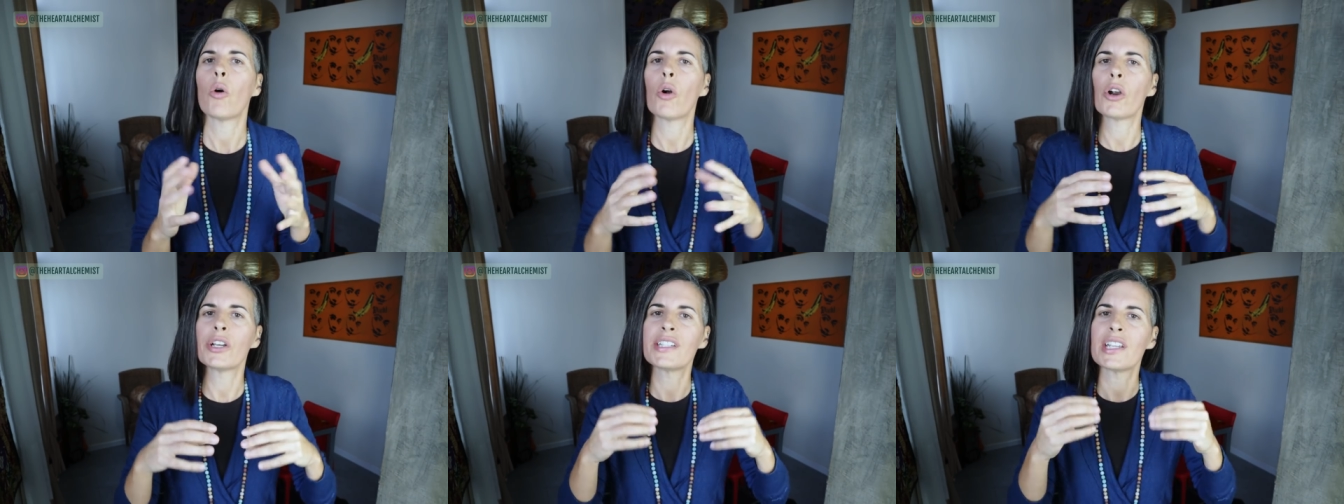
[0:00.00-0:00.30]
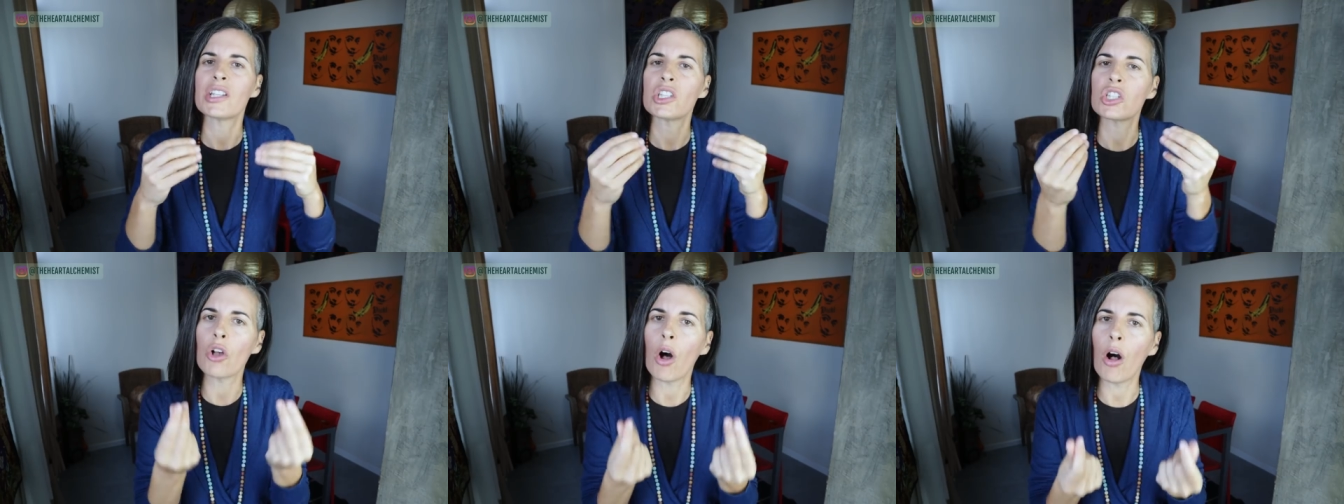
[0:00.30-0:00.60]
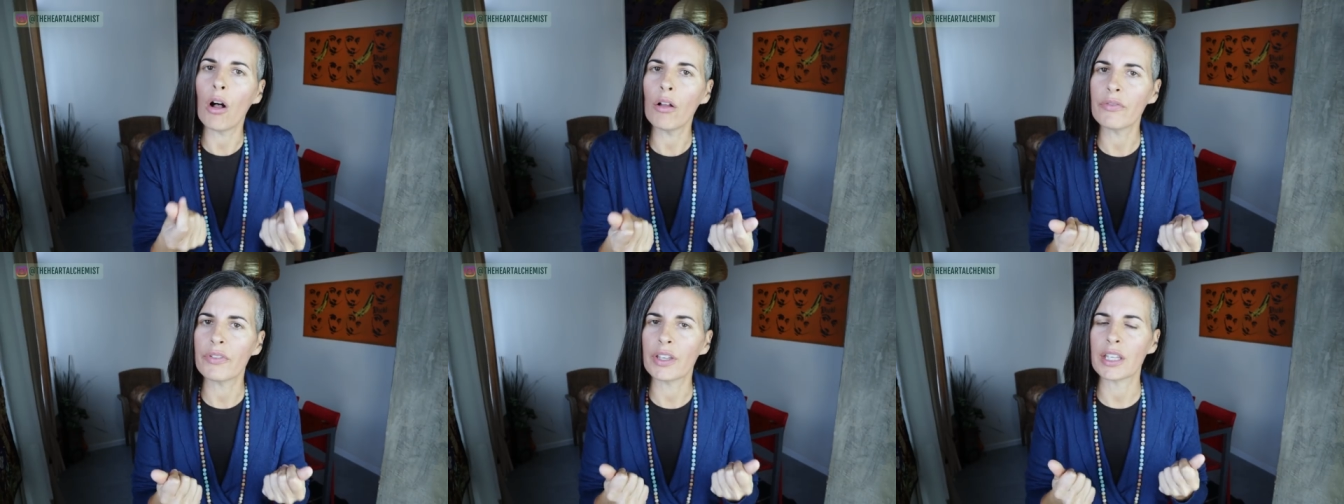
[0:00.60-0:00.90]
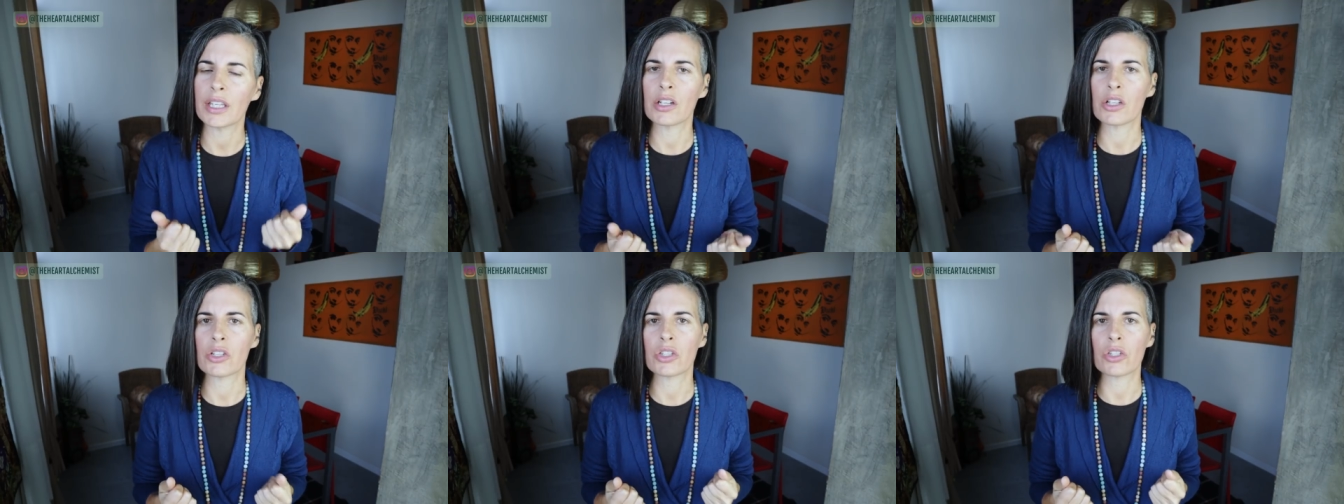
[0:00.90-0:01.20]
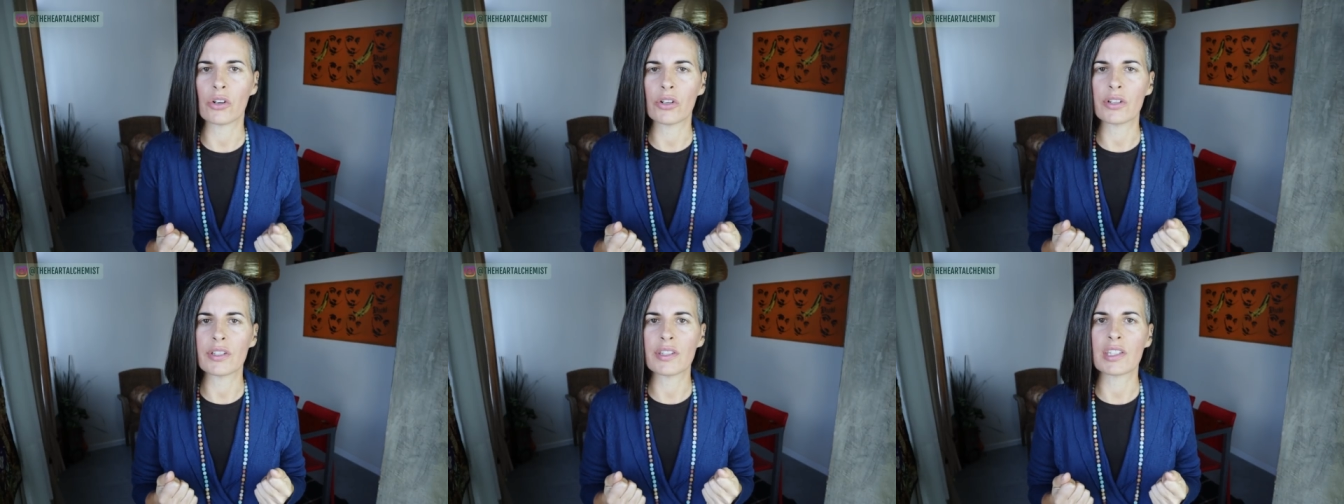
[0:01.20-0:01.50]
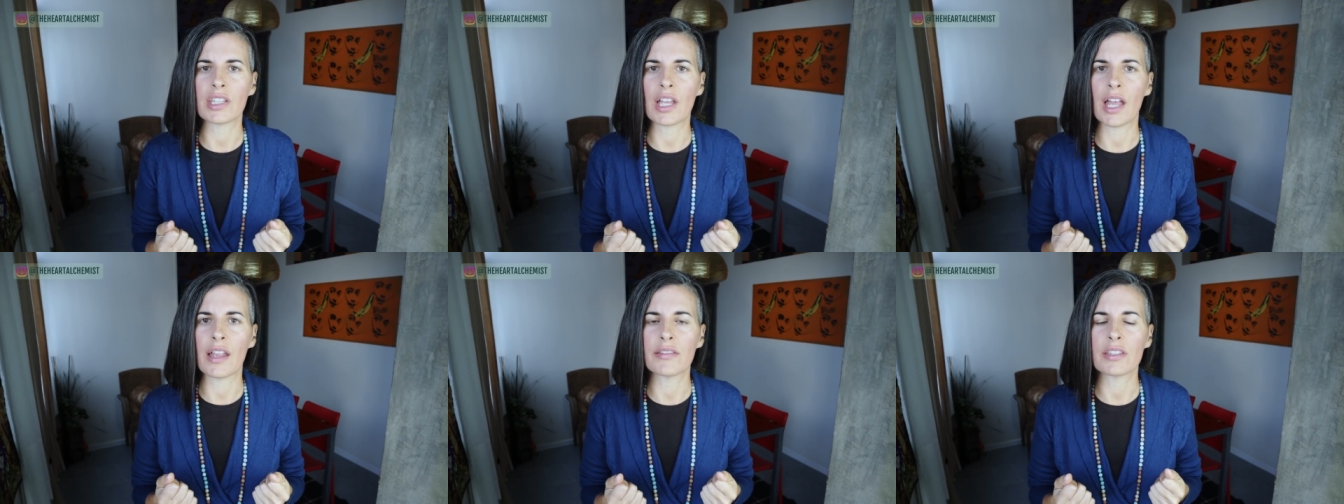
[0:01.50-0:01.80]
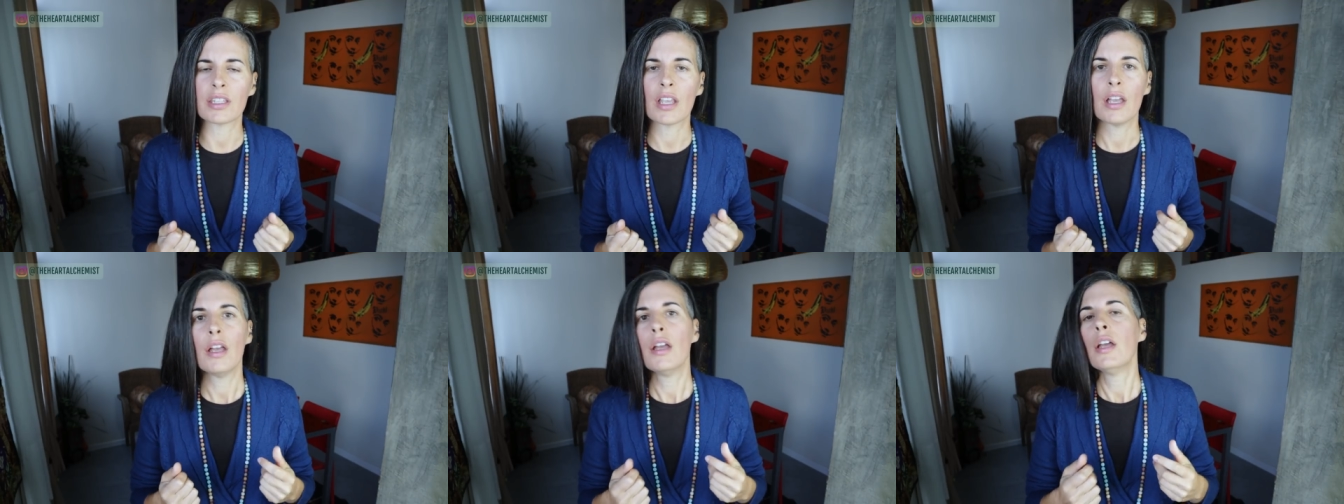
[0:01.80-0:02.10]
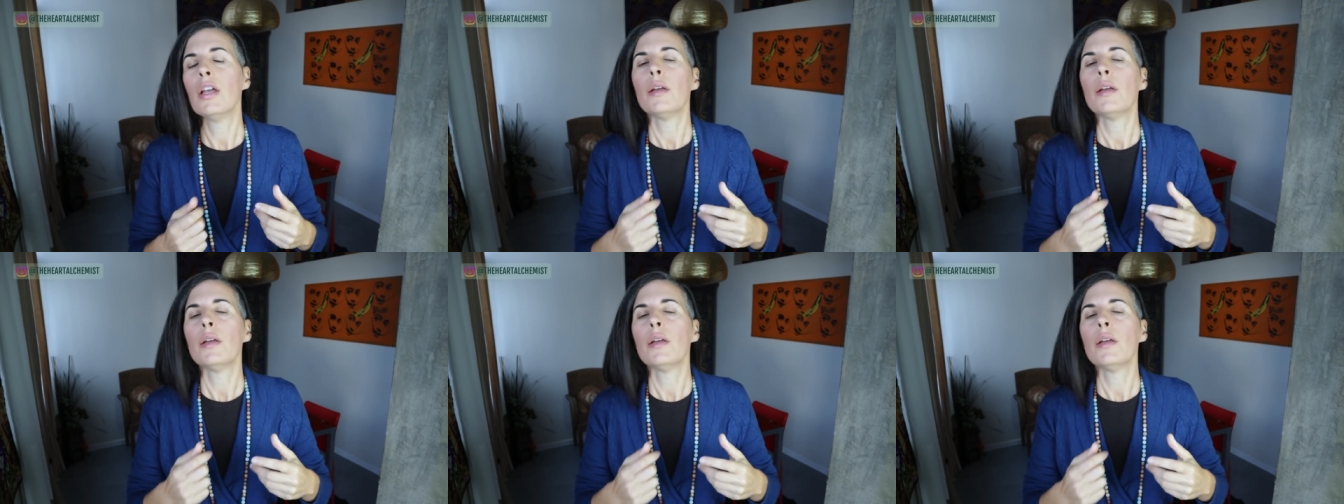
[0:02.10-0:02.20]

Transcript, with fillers: or dissolving in a certain sense